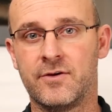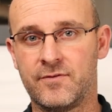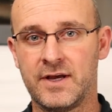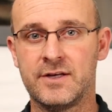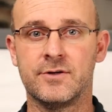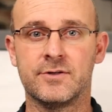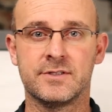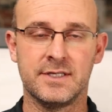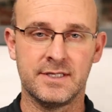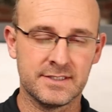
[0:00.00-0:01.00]
the
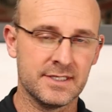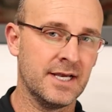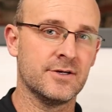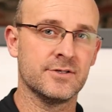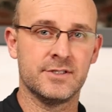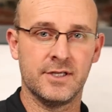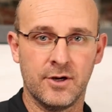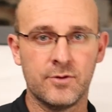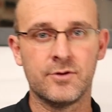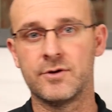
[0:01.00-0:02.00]
vendors, the designers, the
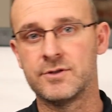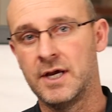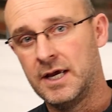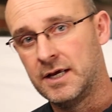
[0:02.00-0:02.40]
owners,